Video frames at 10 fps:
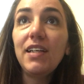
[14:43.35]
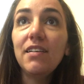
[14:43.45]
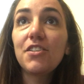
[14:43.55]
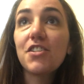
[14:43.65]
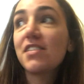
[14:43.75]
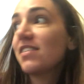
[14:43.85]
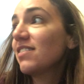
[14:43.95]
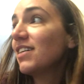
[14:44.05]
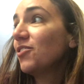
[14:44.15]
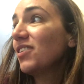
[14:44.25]

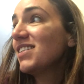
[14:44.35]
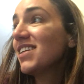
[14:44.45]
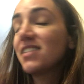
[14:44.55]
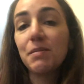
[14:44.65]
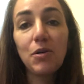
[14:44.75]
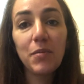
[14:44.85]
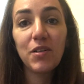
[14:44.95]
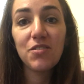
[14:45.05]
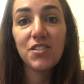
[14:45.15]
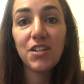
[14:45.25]
it only takes a moment
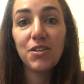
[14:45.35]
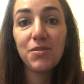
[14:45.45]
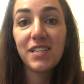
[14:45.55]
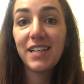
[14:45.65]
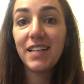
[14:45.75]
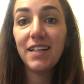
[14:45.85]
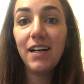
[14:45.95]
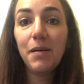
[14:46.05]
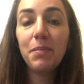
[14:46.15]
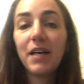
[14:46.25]
or so to heat
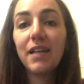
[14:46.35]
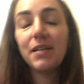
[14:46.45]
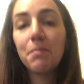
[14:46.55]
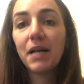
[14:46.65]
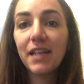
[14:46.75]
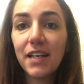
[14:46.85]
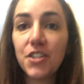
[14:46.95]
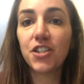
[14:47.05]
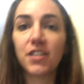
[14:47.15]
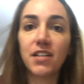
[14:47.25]
up, and my
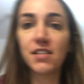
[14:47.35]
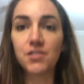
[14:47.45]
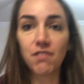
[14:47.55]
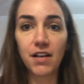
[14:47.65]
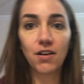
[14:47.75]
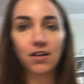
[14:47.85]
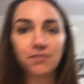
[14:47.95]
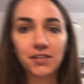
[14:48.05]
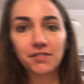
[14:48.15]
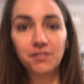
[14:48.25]
kitchen is right off
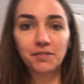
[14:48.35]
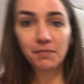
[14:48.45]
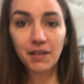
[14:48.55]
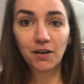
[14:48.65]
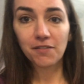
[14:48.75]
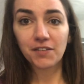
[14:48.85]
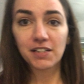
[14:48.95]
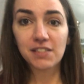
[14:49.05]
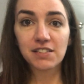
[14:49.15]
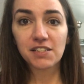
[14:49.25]
of my
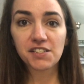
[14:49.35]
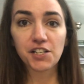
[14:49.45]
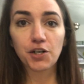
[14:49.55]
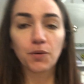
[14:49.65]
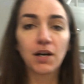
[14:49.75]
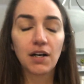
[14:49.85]
office. So